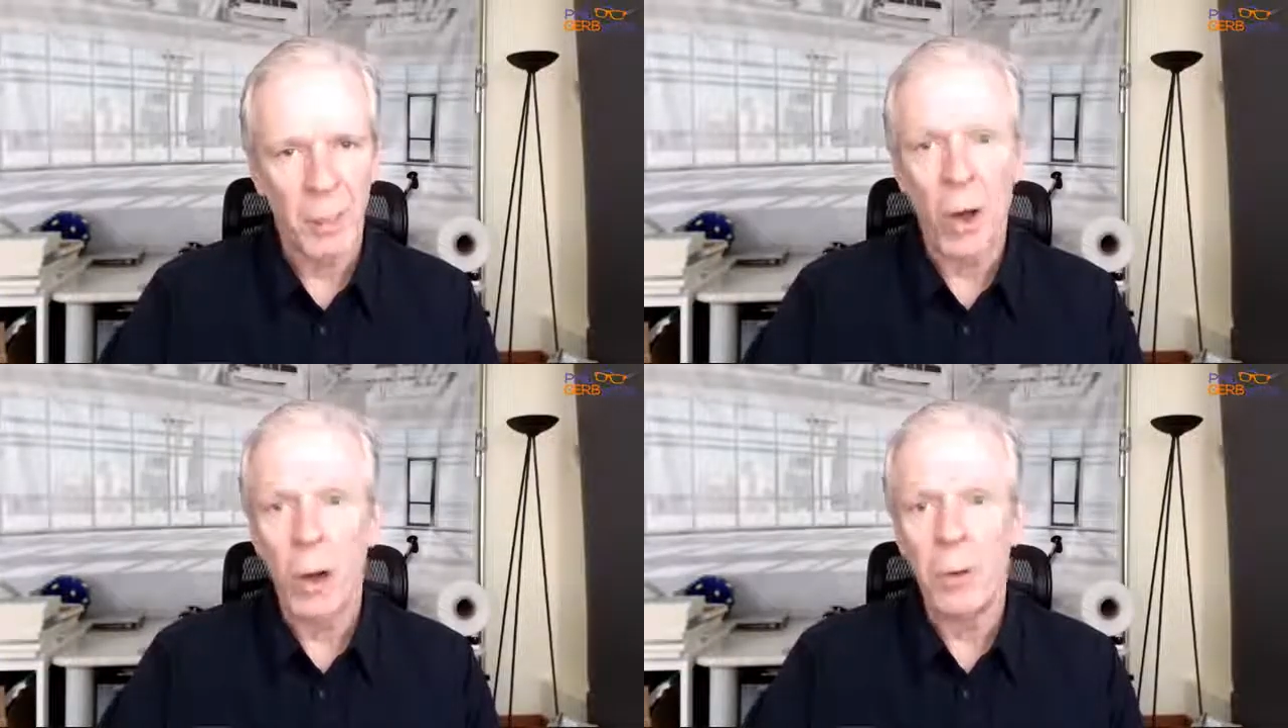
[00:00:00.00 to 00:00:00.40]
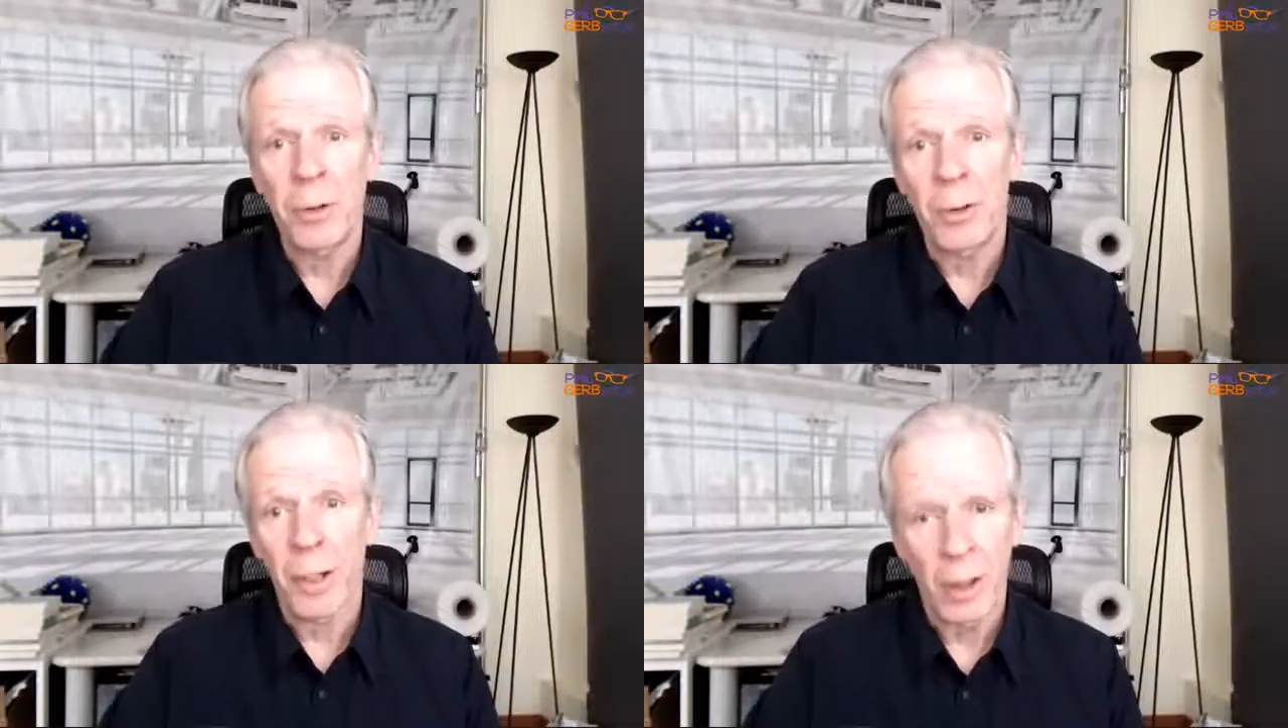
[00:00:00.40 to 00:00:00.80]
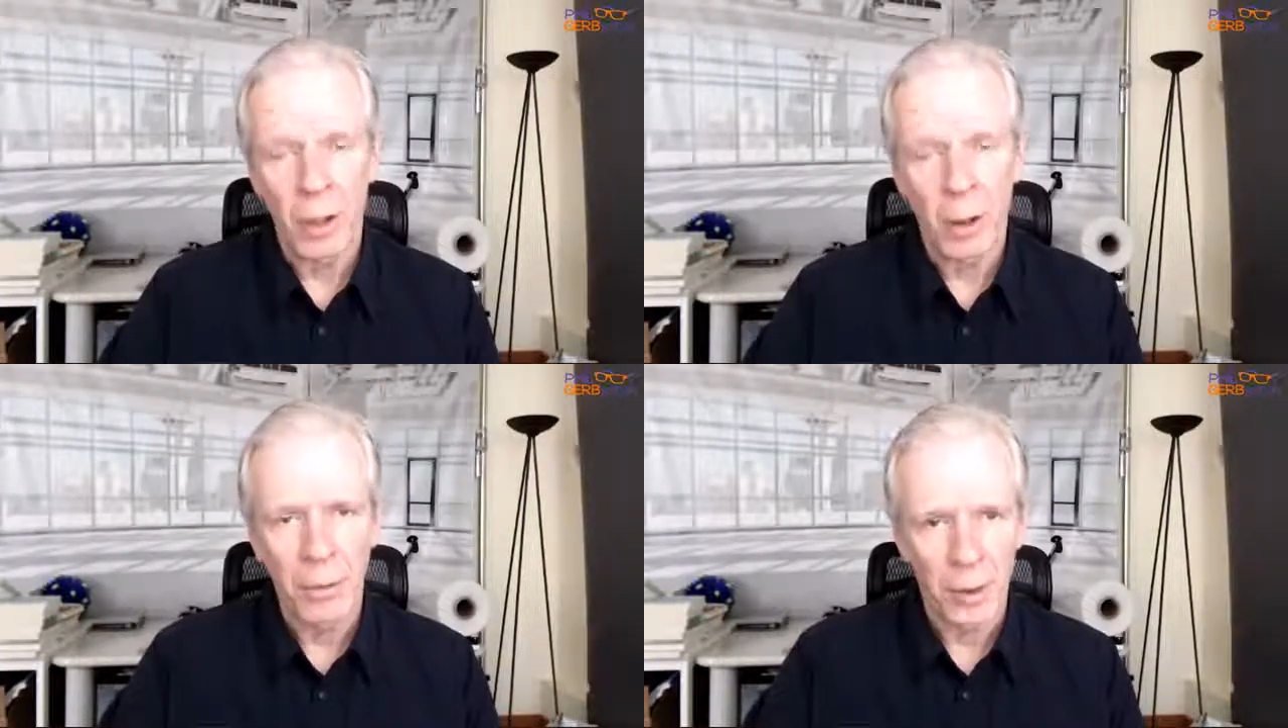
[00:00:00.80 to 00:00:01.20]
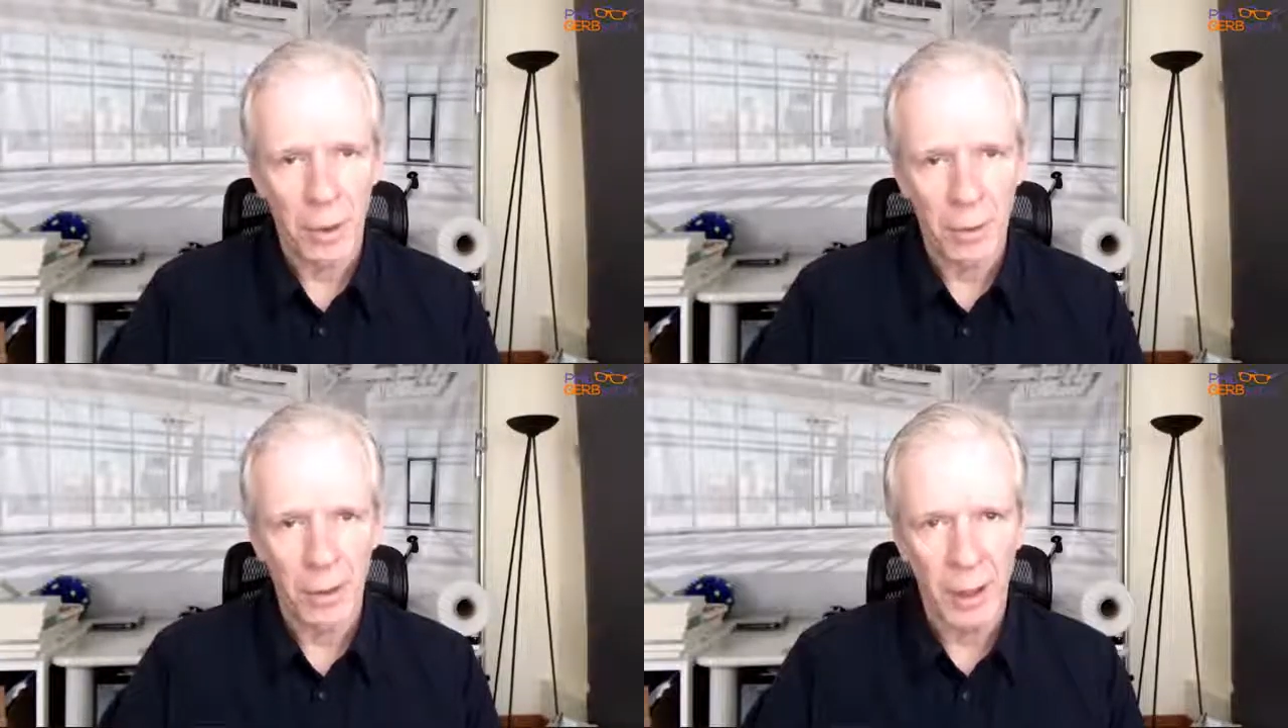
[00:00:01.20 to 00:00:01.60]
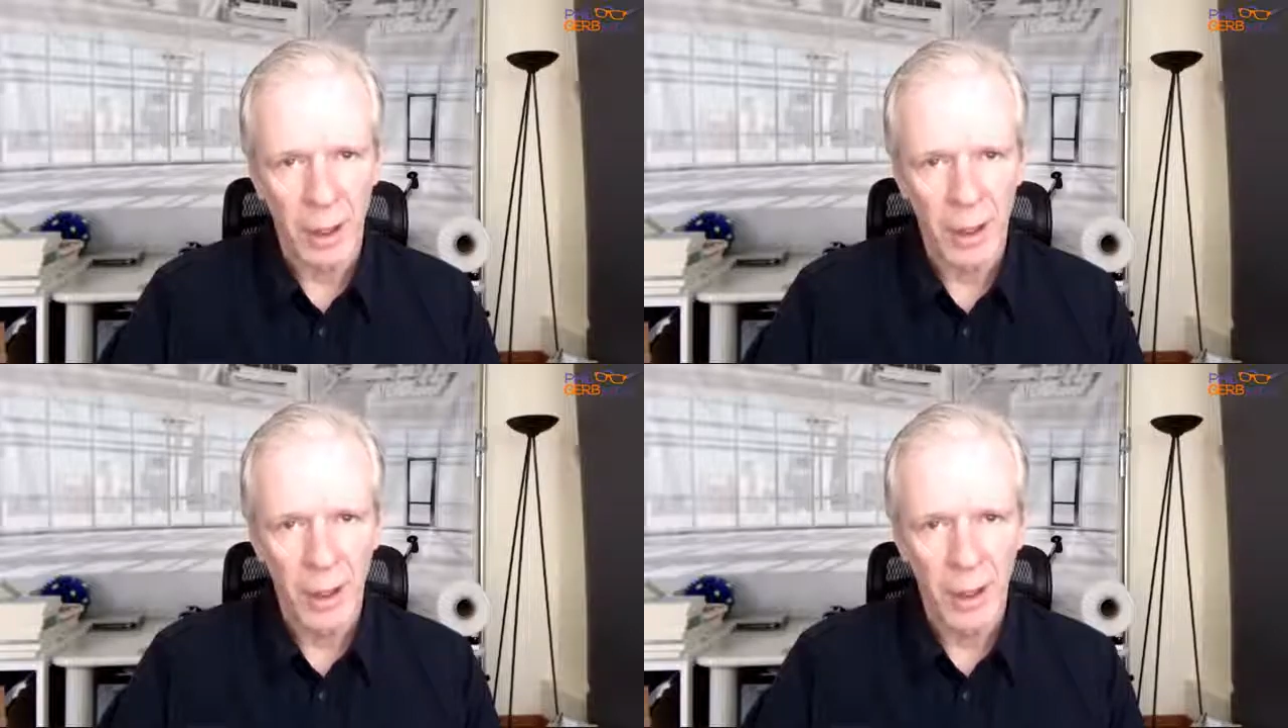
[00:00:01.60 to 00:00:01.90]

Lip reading: over and over and over again.